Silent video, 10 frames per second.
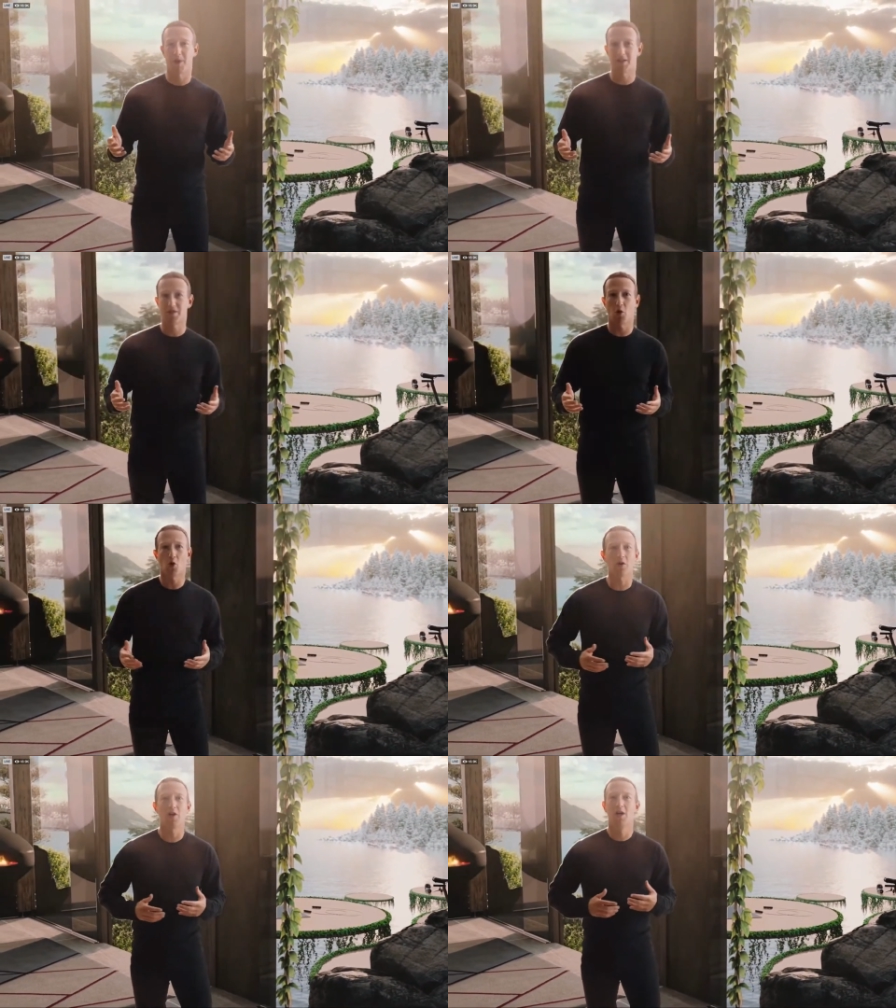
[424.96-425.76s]
your space,
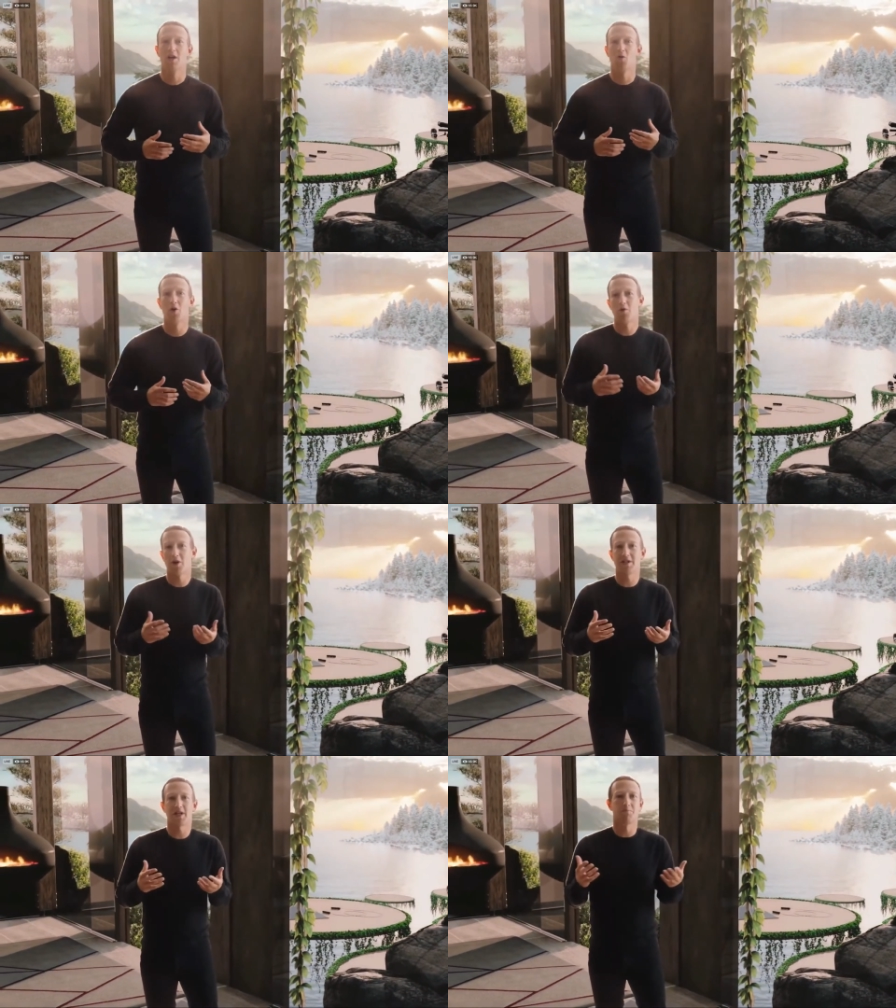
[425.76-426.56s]
or when you
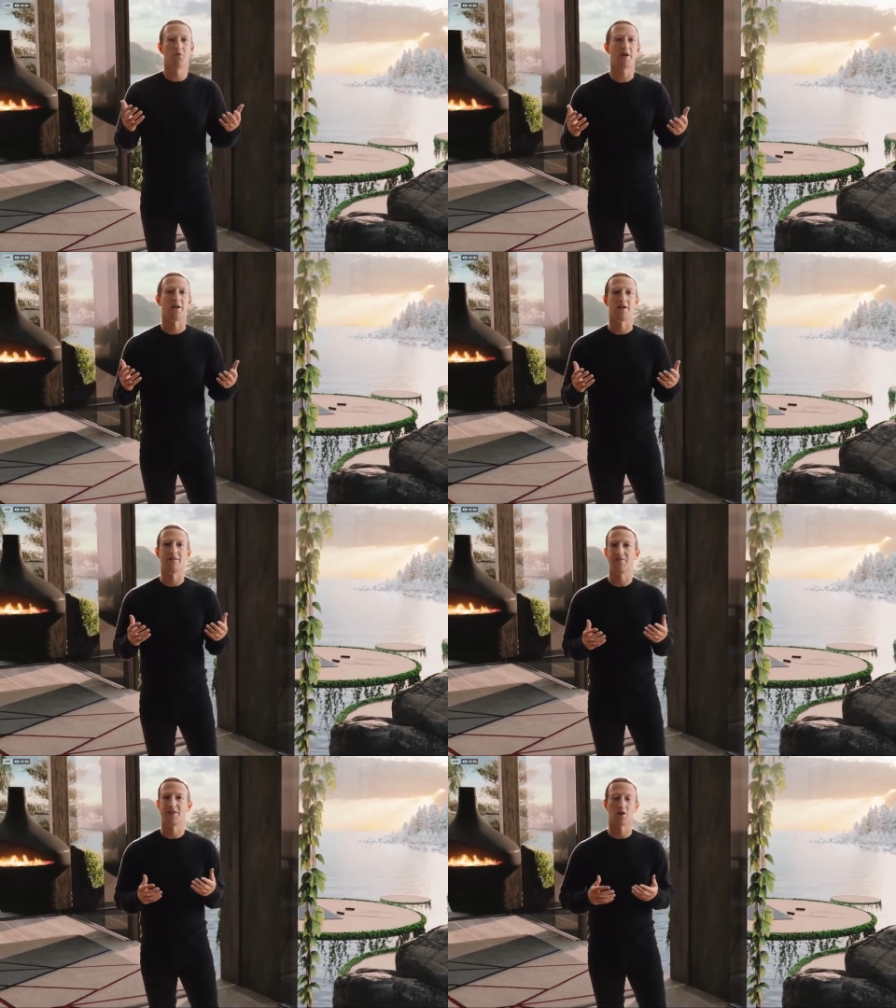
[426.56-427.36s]
want to take a break
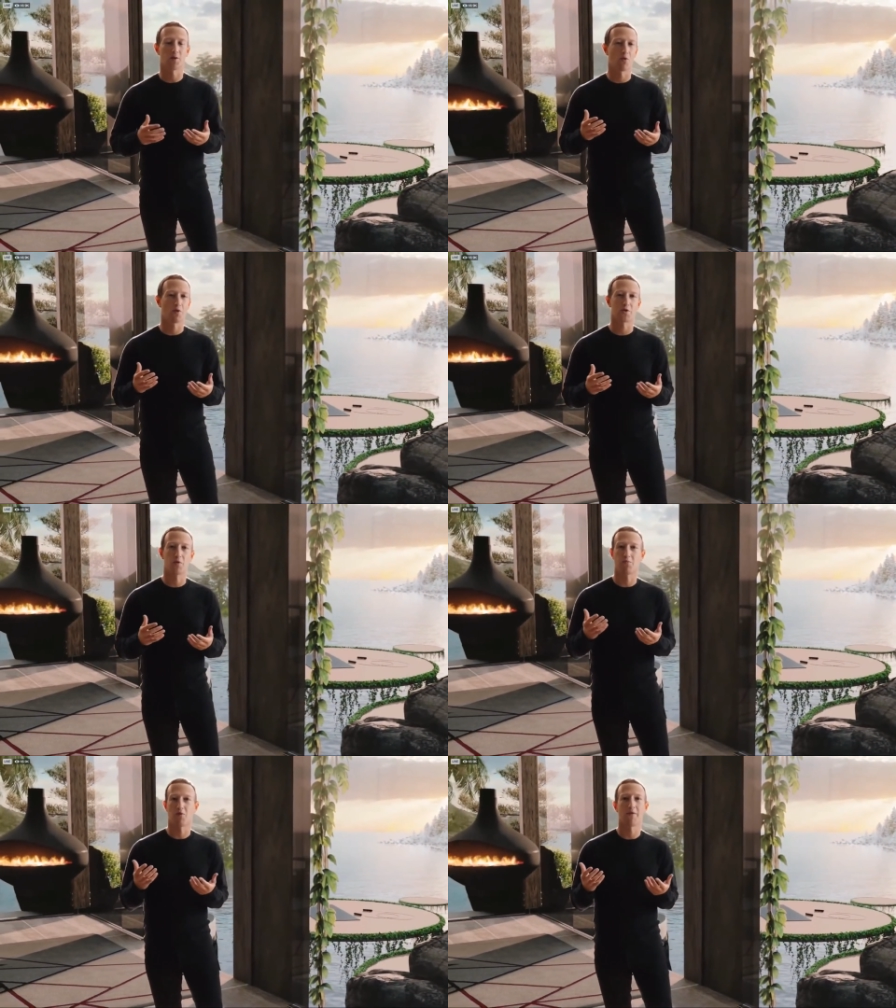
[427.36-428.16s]
and teleport
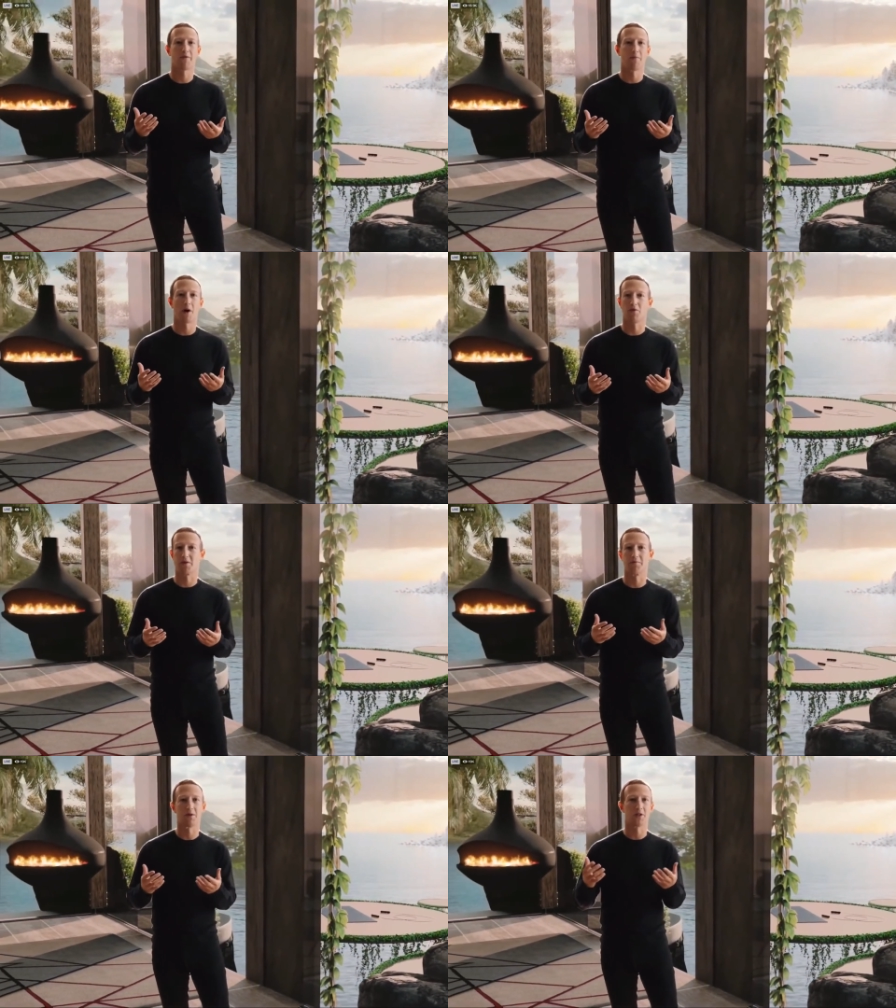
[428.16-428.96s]
to a private
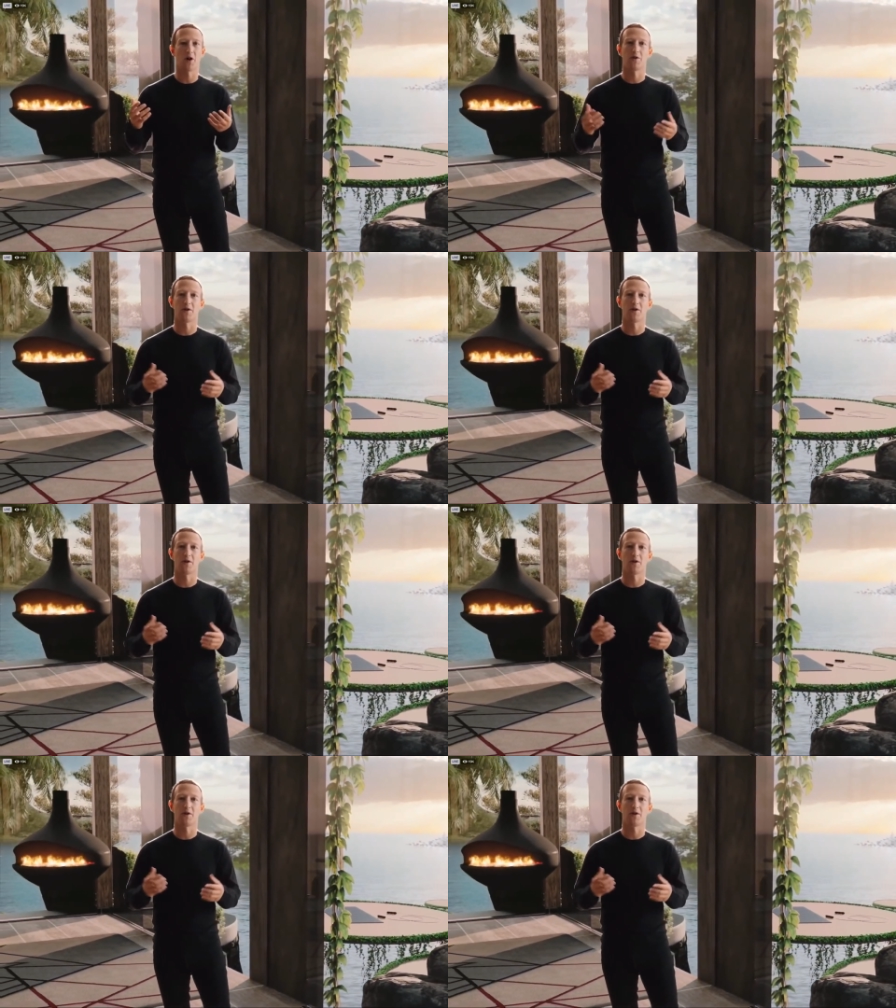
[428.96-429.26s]
bubble to be